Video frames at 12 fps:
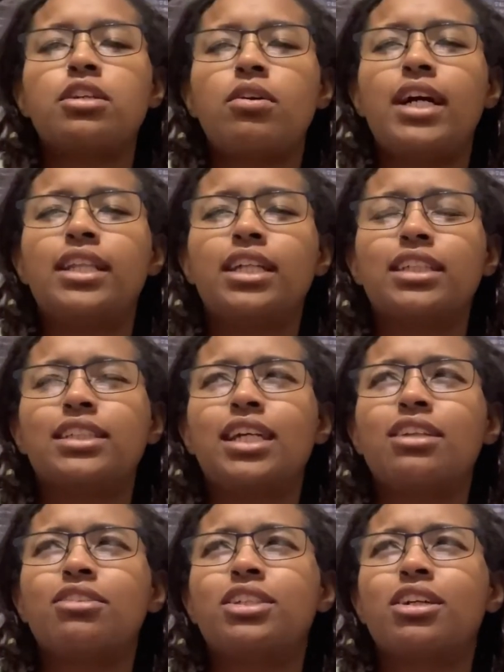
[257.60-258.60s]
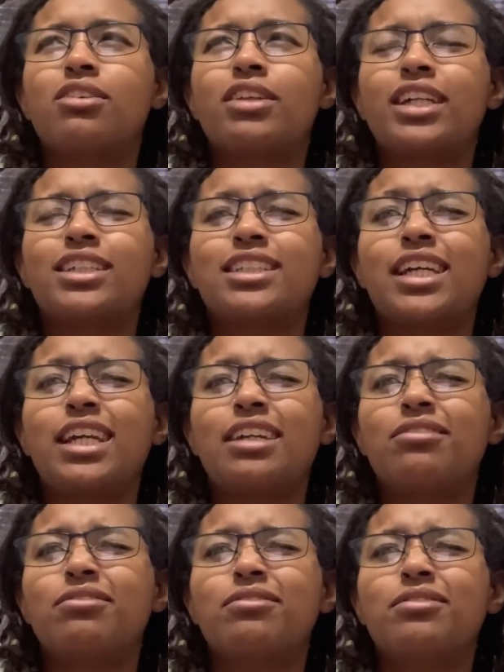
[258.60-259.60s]
I think a standard tarot deck is like
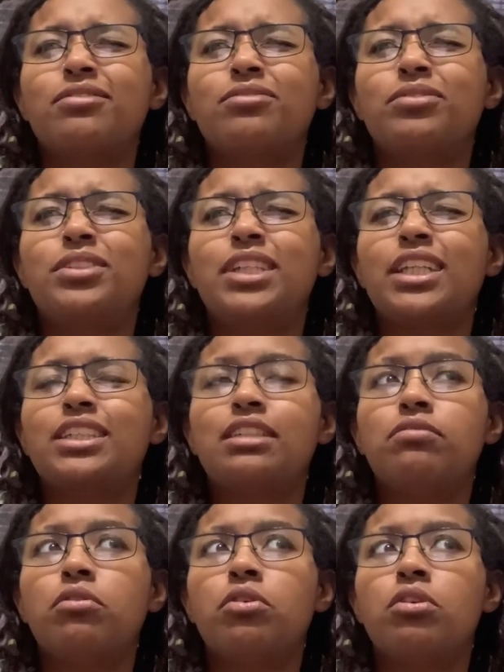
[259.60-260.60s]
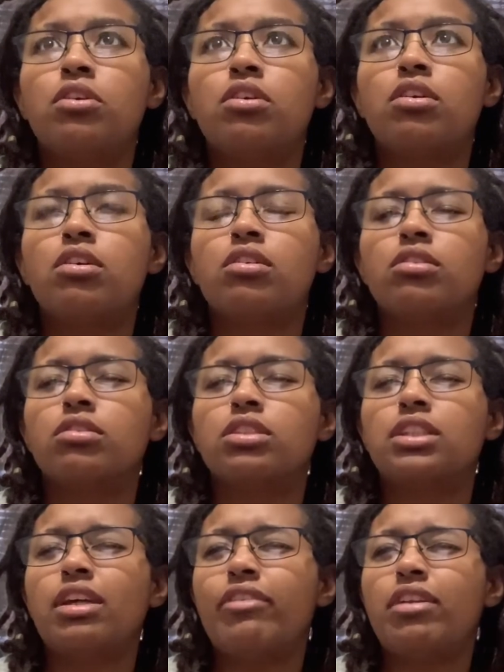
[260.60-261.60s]
64 or
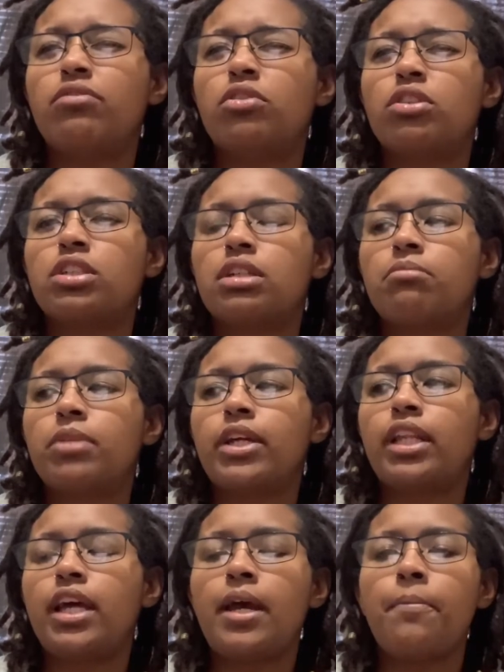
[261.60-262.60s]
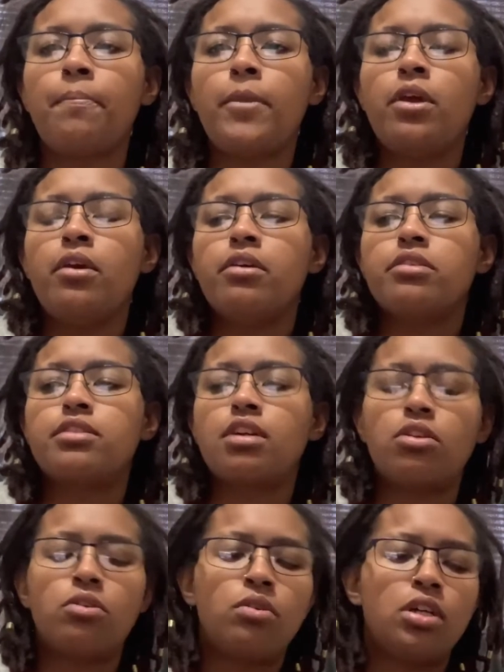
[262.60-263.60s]
74 or something like that.
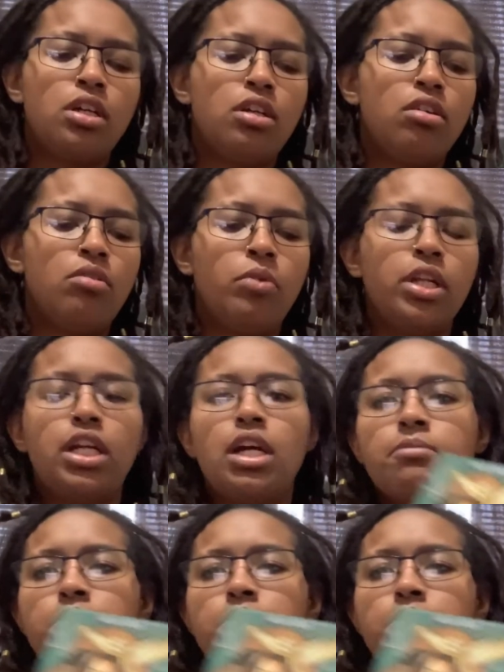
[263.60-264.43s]
So when it comes